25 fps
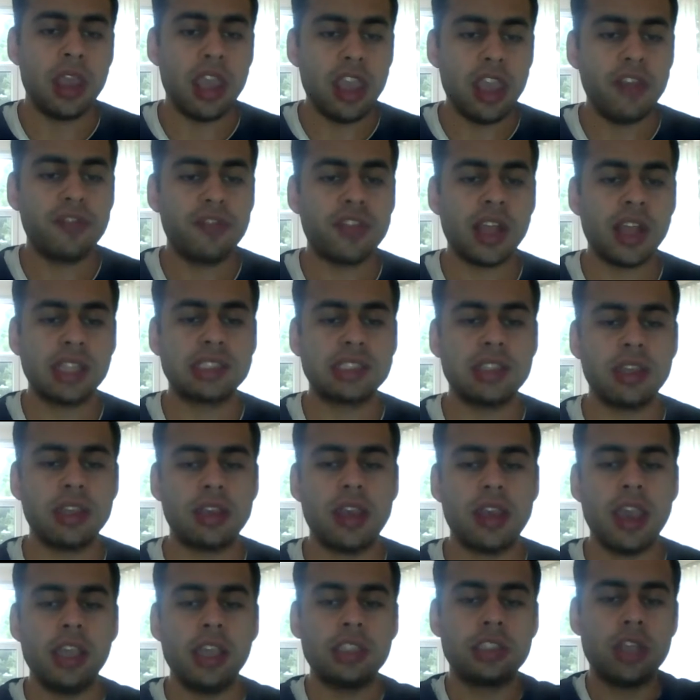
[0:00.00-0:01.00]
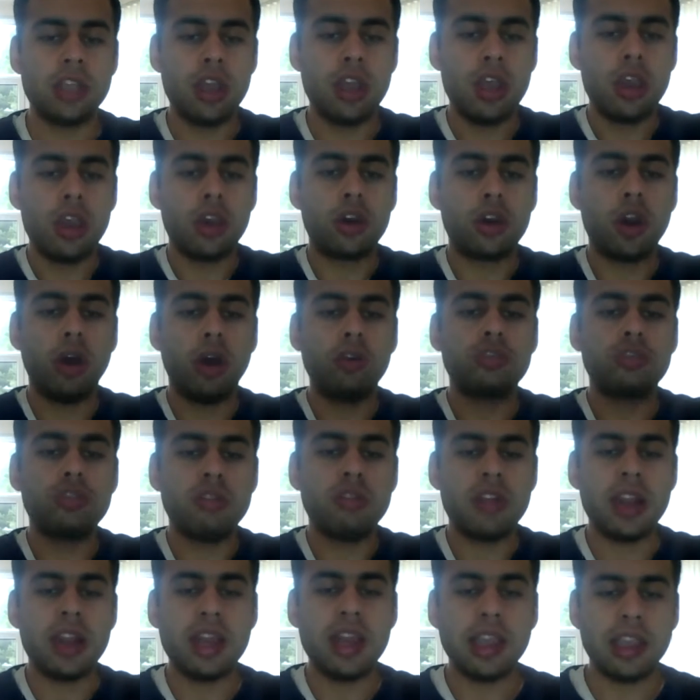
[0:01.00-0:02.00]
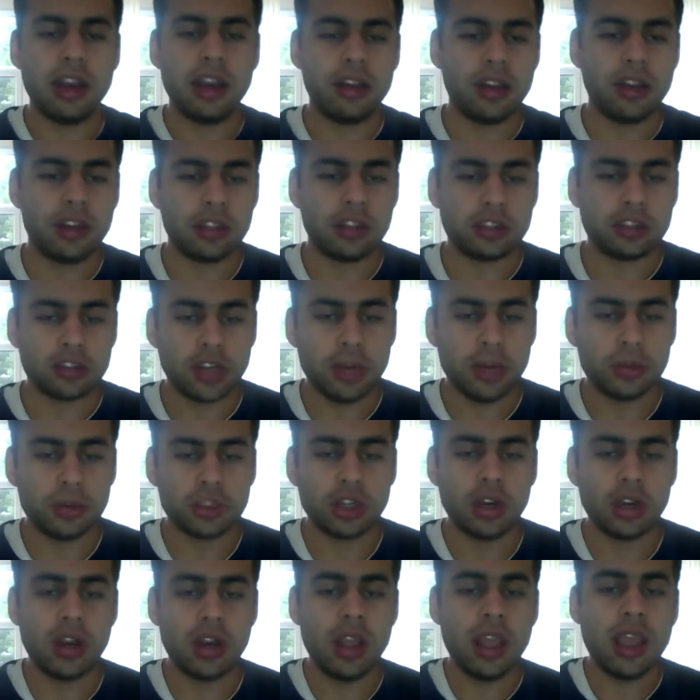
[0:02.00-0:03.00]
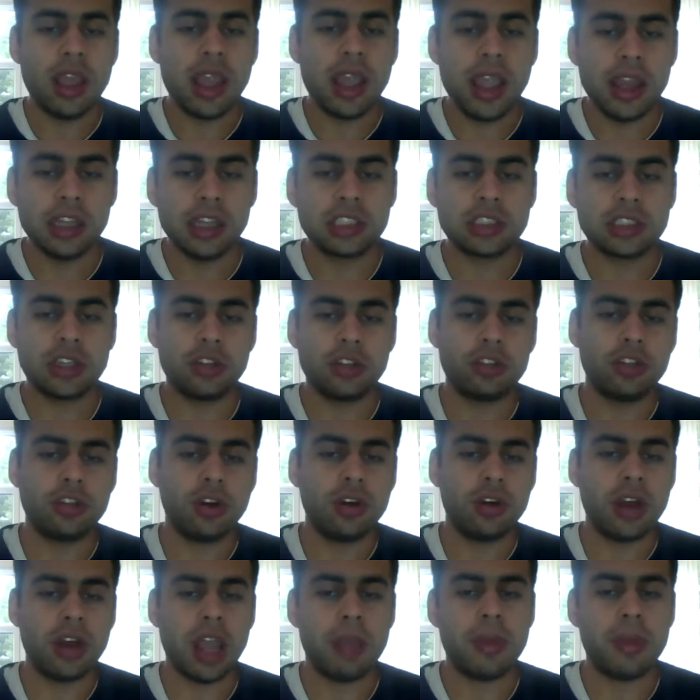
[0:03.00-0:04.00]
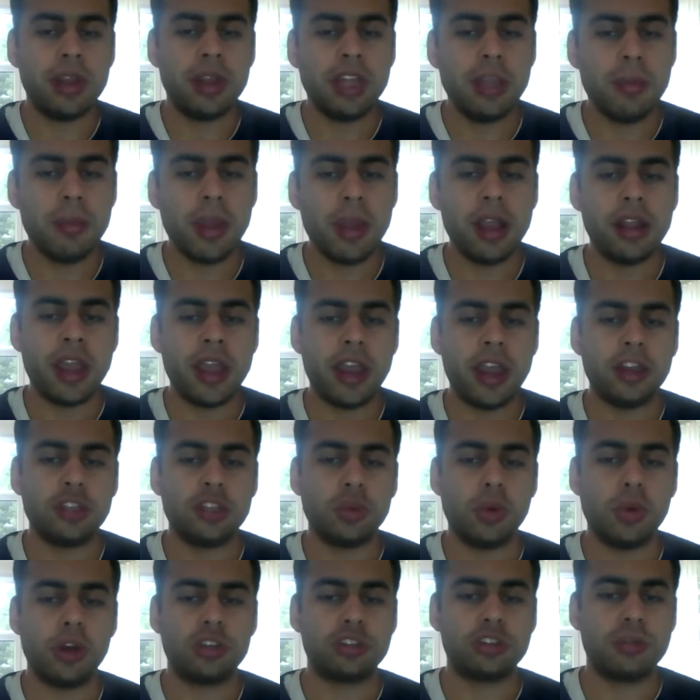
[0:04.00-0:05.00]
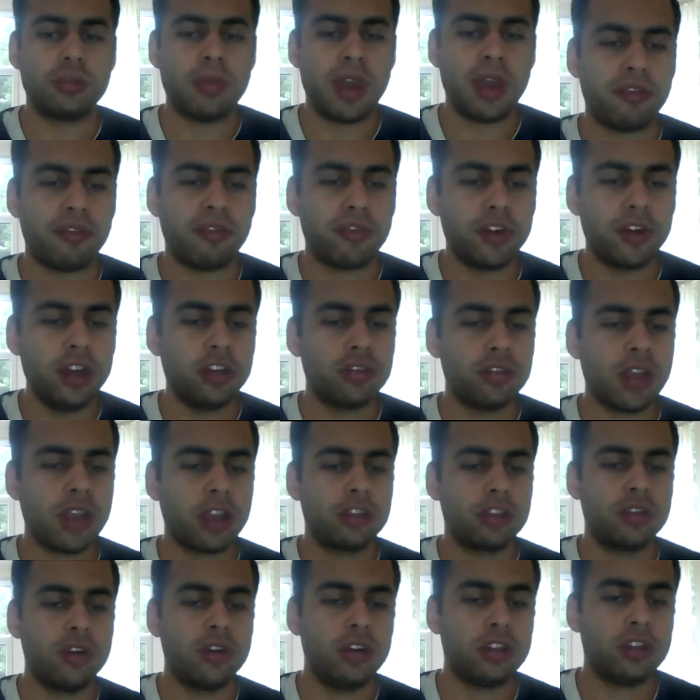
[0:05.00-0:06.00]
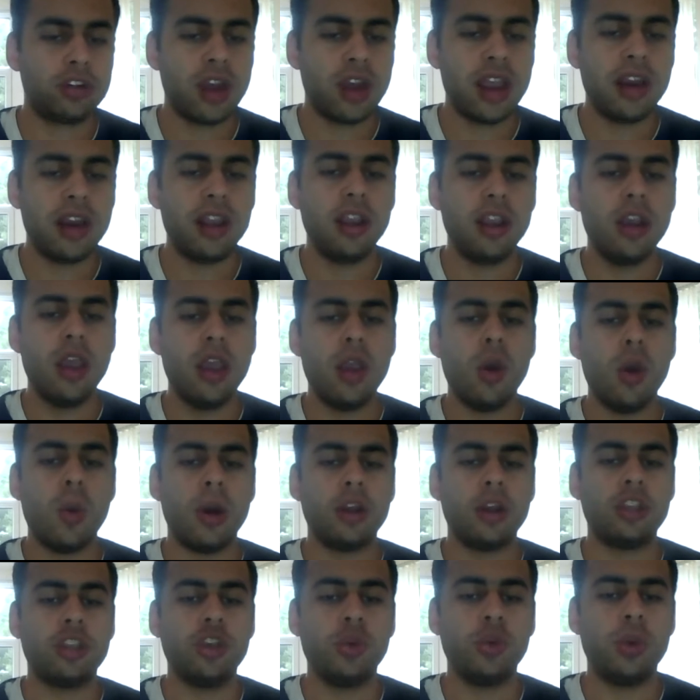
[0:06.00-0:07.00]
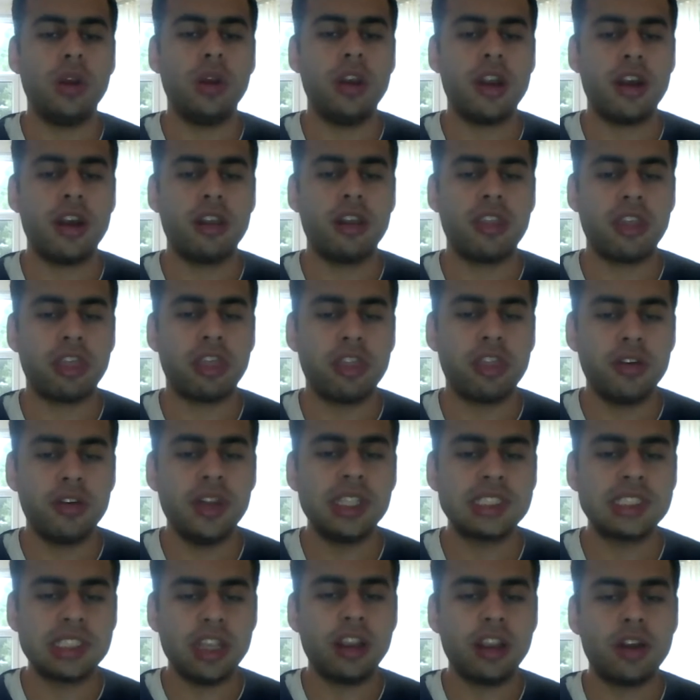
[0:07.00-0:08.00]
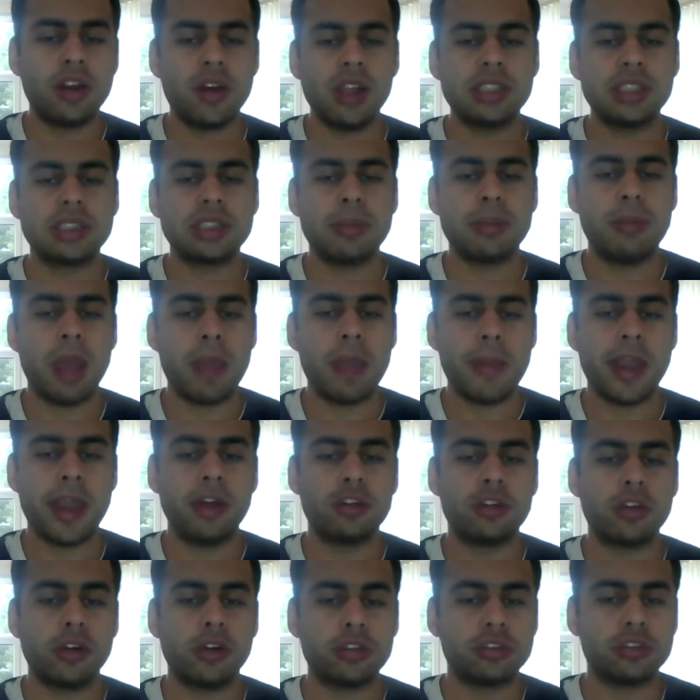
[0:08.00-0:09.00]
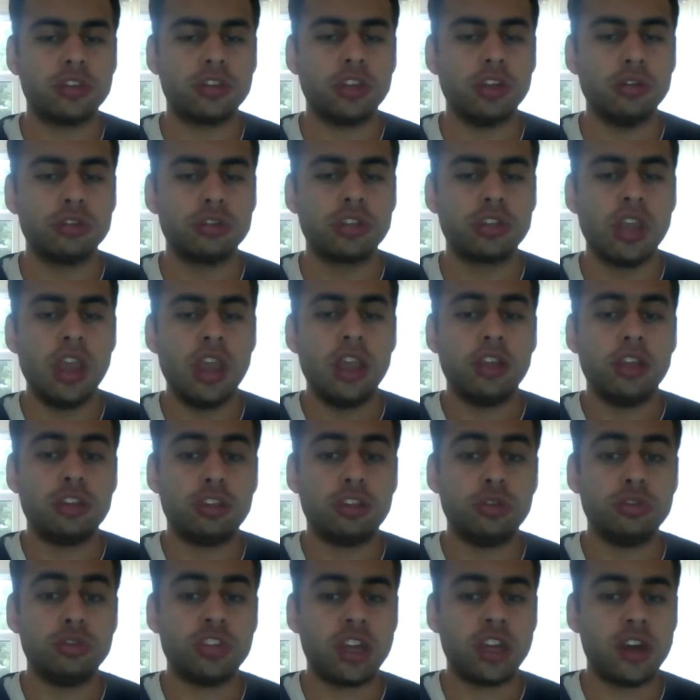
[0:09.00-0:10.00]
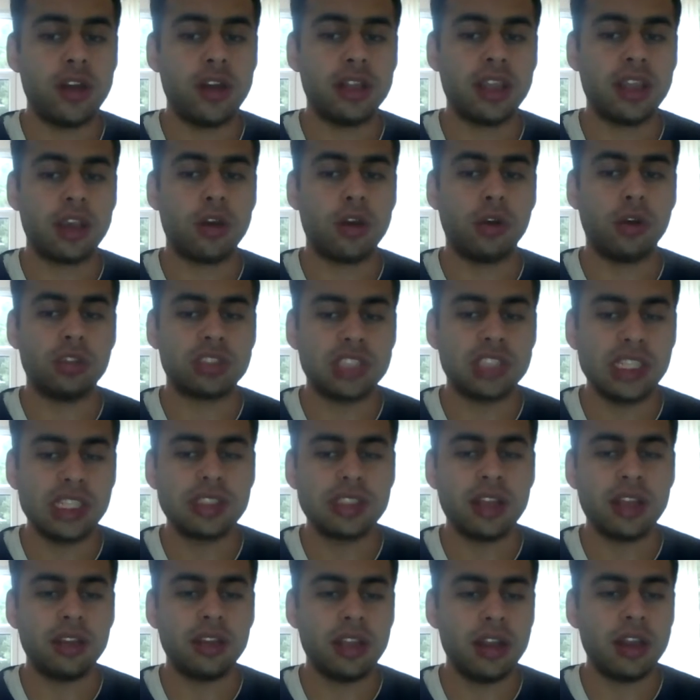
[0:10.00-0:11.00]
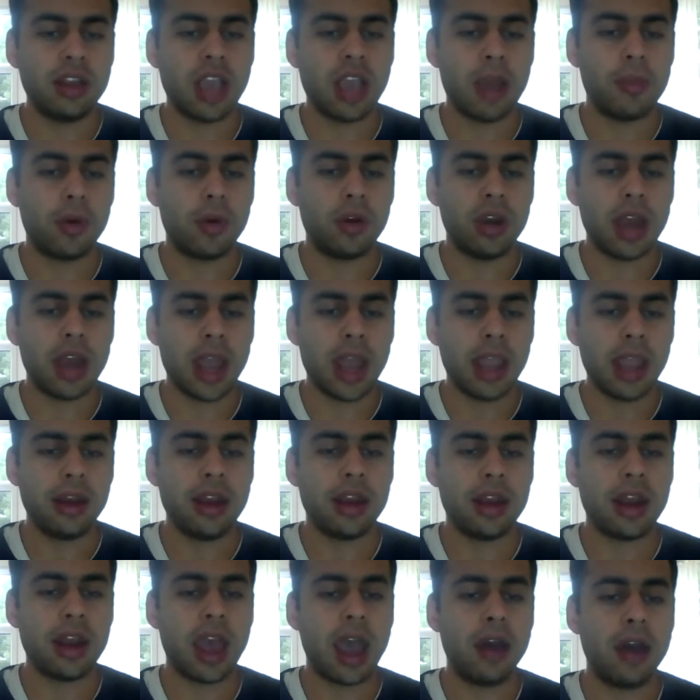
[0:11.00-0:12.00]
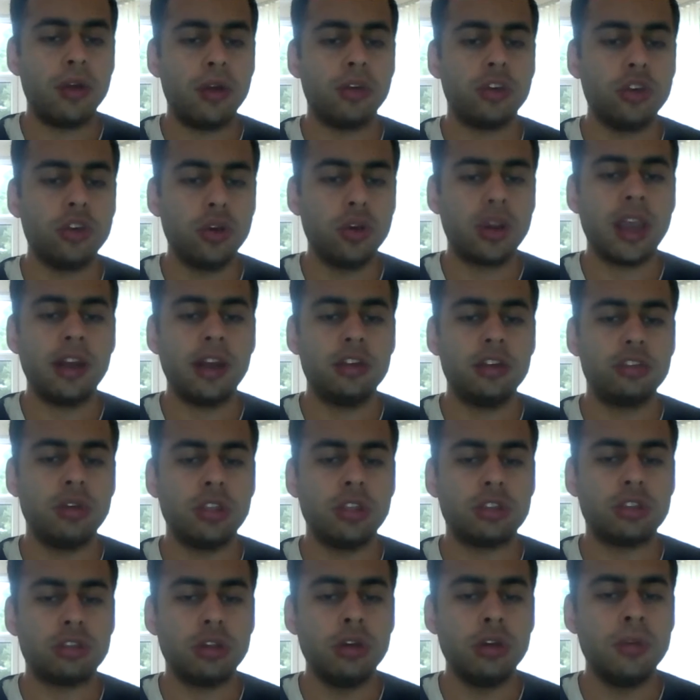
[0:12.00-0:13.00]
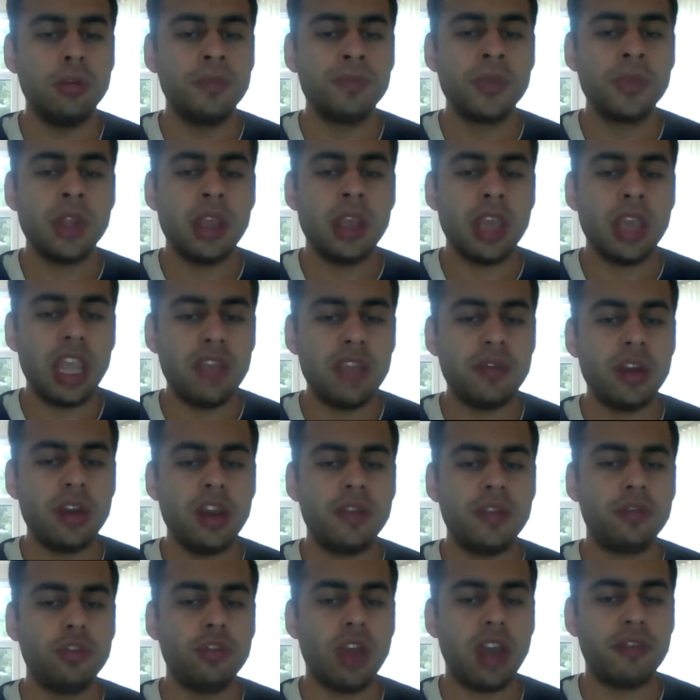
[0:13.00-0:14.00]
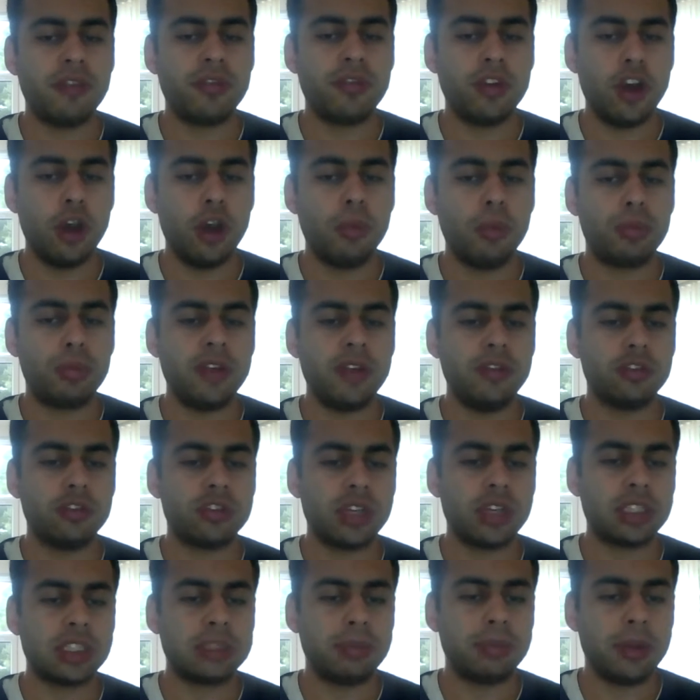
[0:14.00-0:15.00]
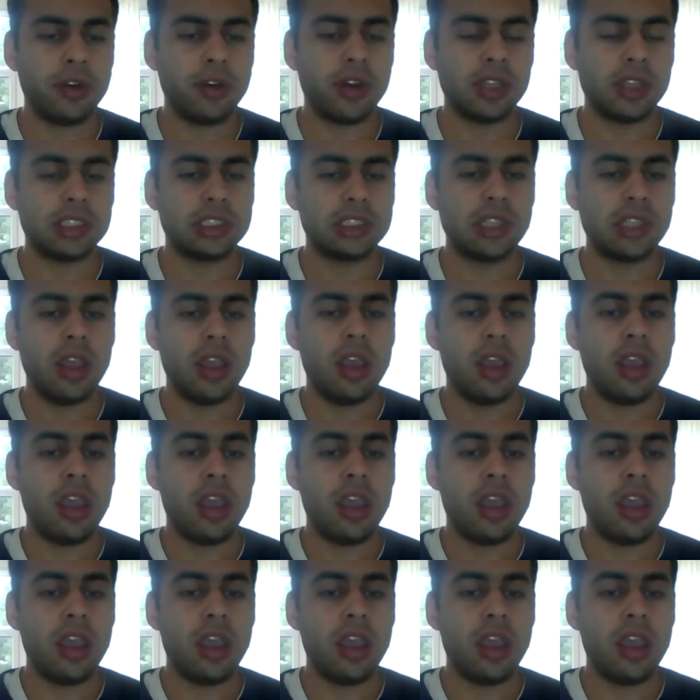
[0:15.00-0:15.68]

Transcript: If that's the case, go to the link in the description, insert your name and email, and watch free introductory training, where you will learn the 3 secrets my mentors use to generate a consistent income online and how you can do it too, even if you have no previous experience.